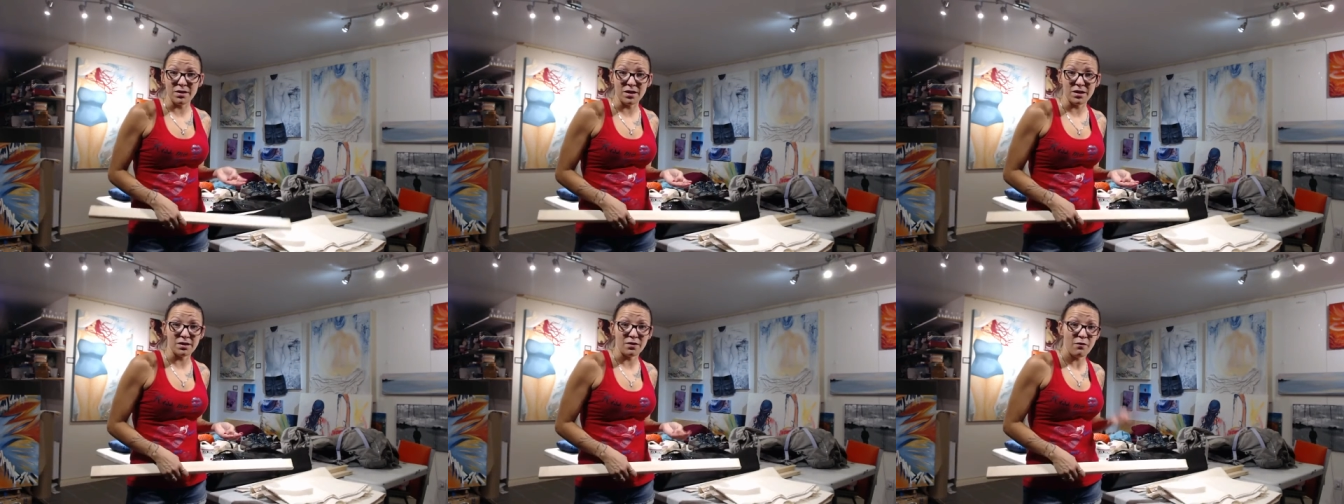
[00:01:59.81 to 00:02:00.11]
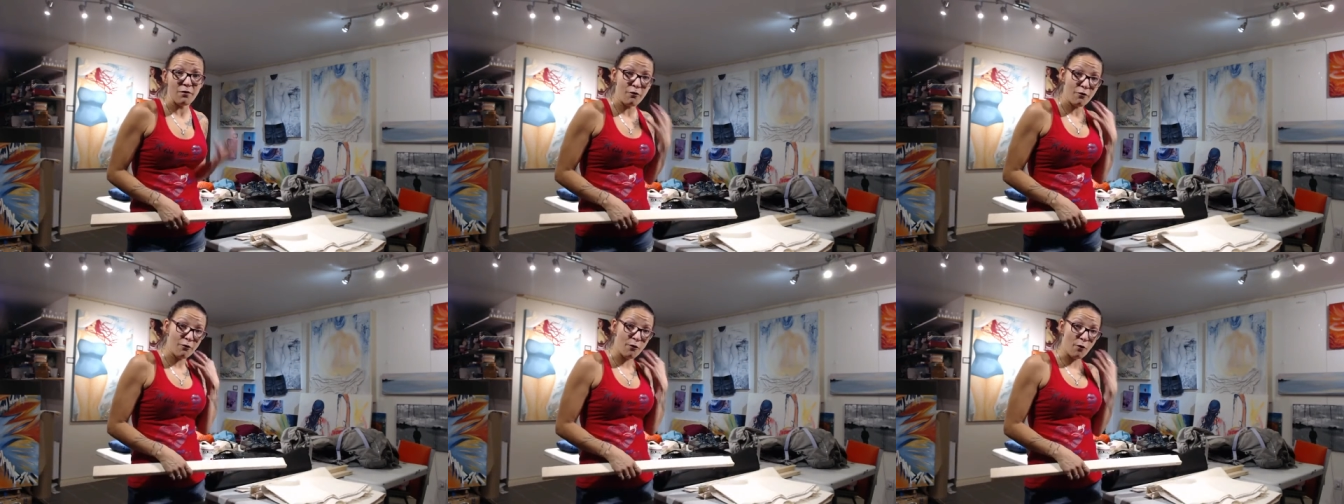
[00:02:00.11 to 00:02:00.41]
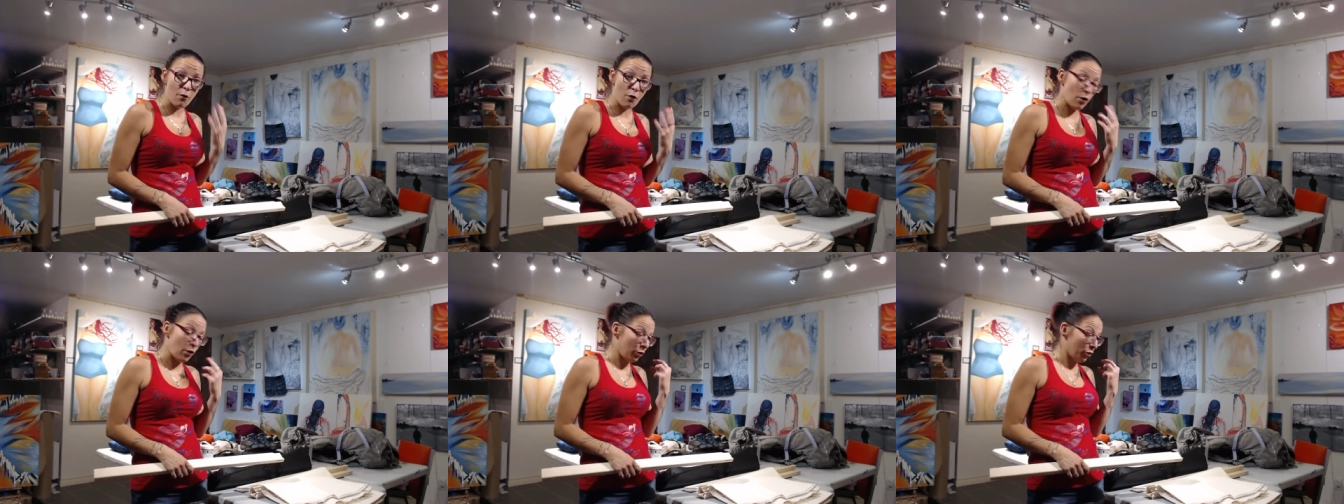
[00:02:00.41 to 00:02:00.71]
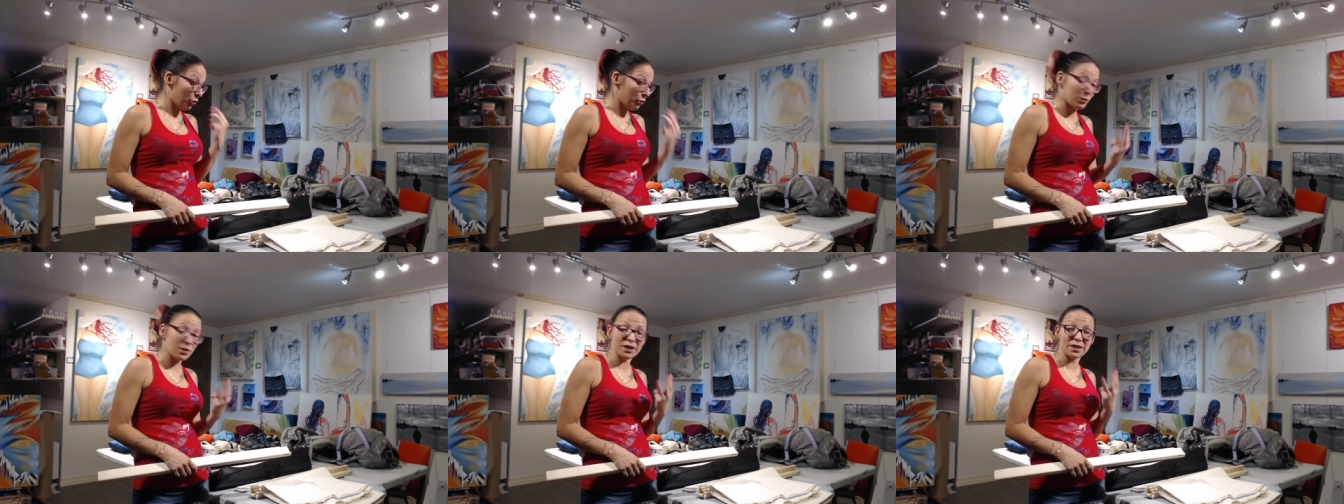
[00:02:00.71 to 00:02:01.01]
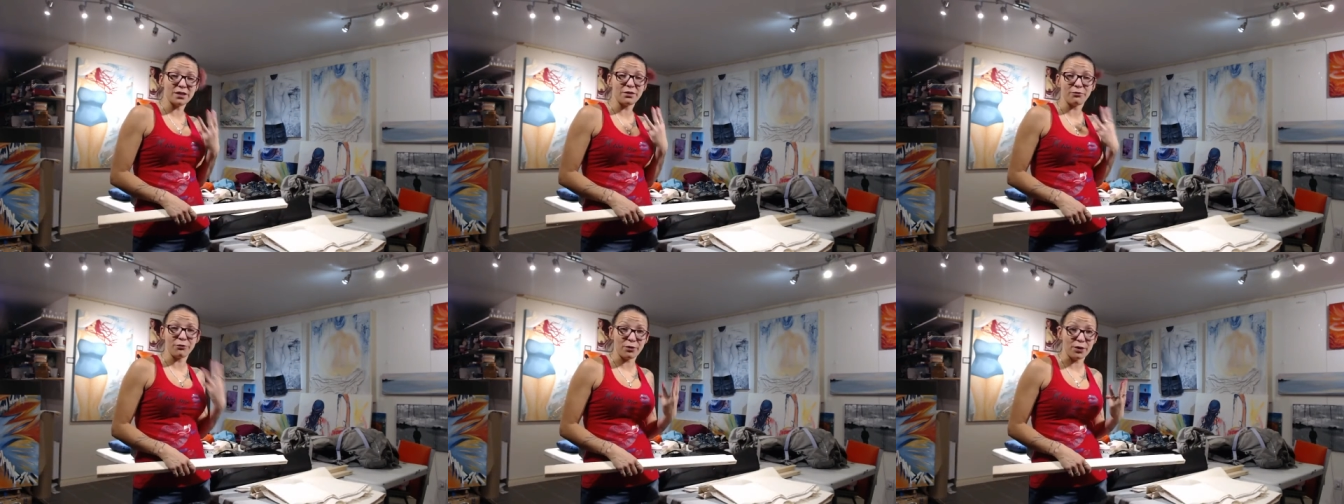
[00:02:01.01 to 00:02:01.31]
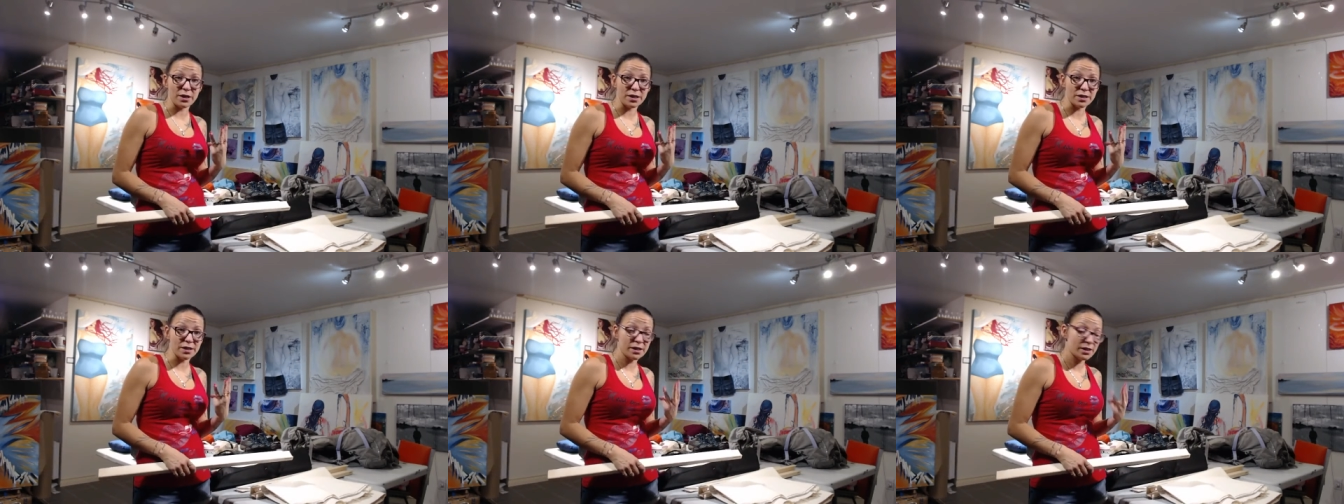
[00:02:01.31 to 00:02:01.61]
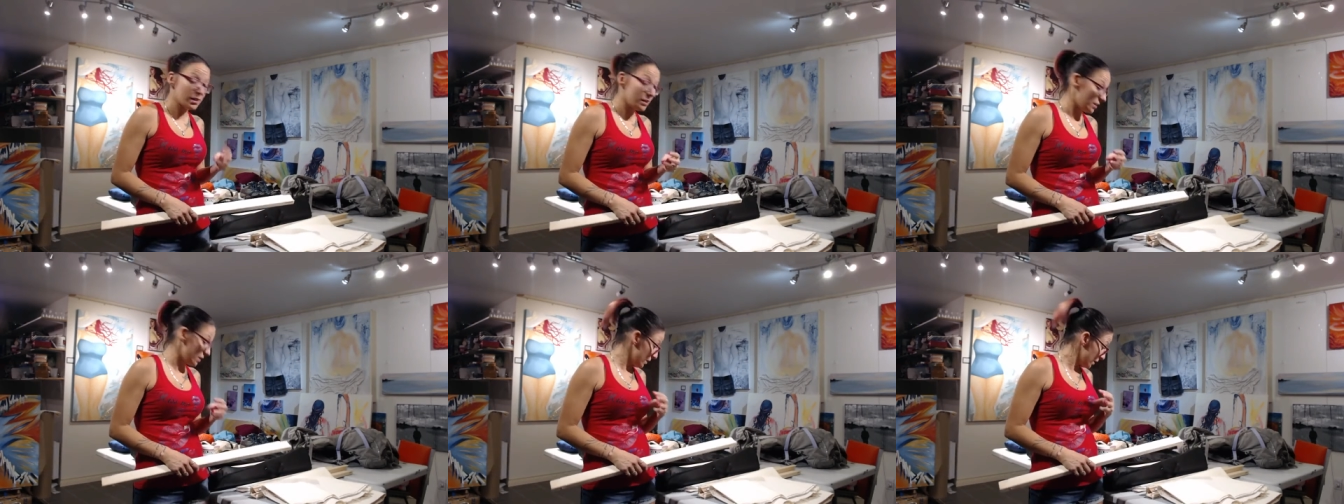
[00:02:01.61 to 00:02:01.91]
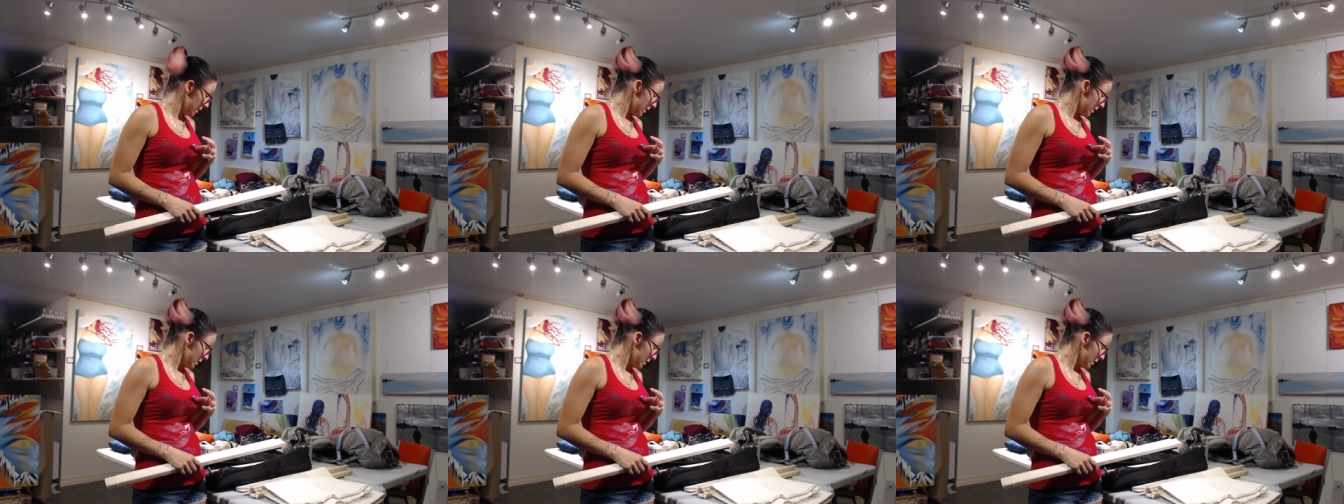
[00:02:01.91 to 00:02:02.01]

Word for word: make four, three different